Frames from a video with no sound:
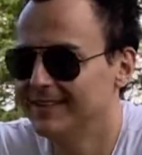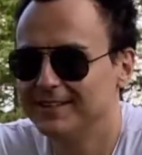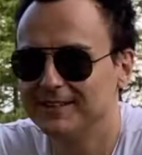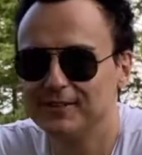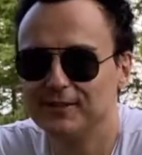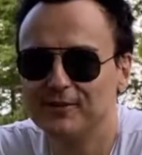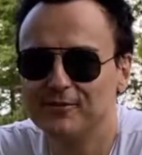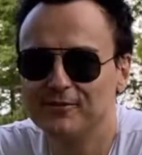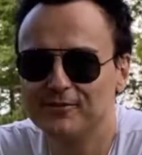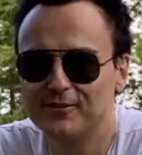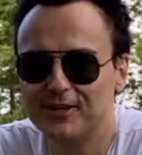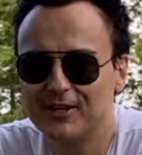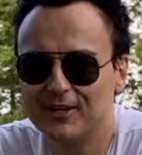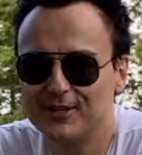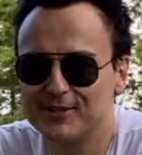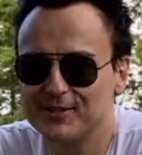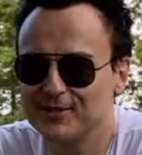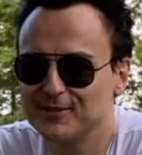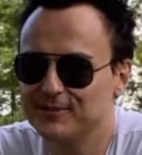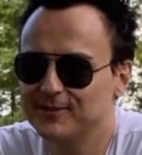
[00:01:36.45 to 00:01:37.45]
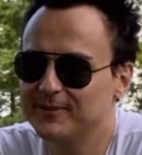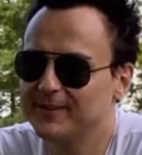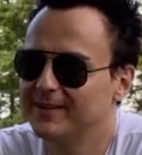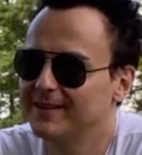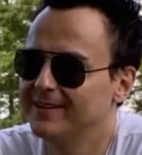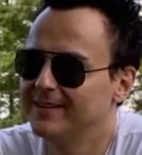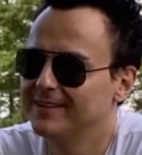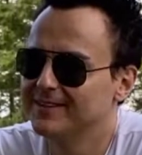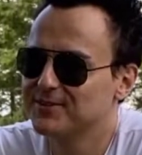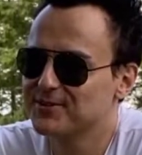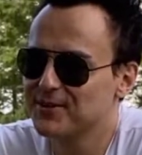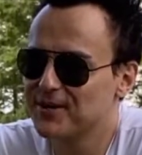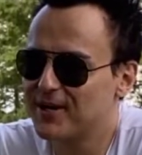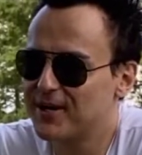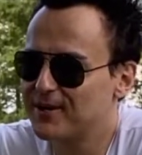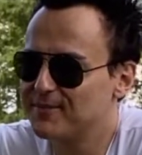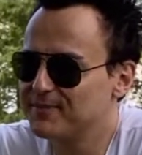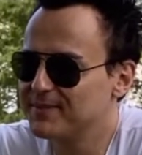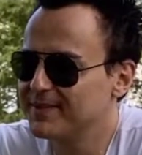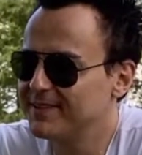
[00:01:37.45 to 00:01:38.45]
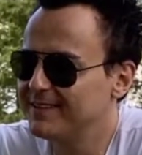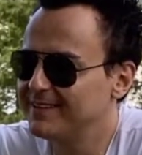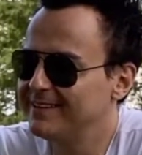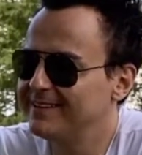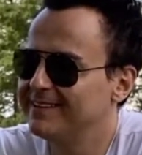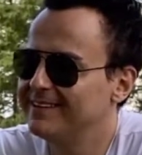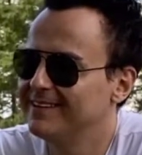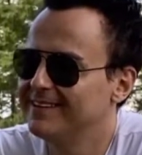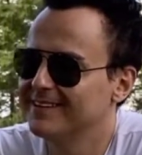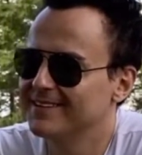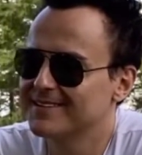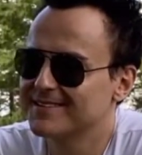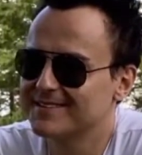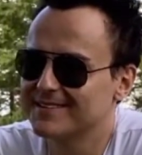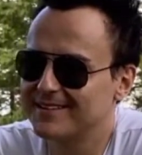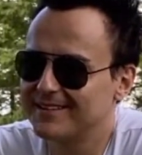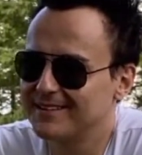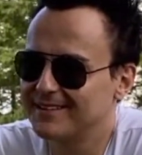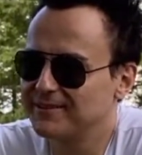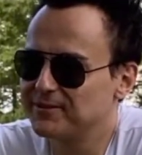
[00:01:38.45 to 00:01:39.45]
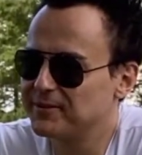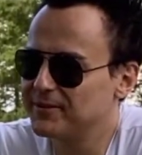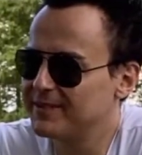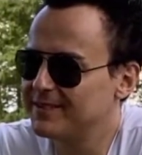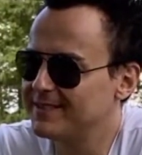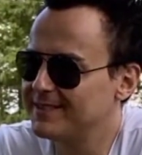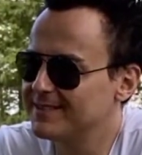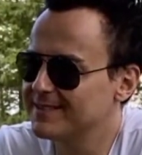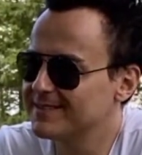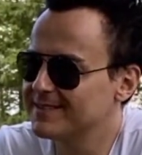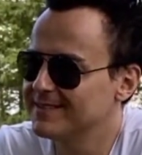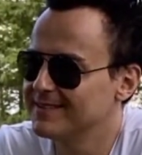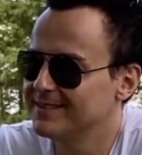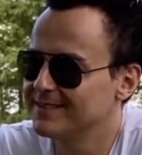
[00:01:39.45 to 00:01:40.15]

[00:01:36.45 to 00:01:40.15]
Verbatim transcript: low volume, choppy, sideways.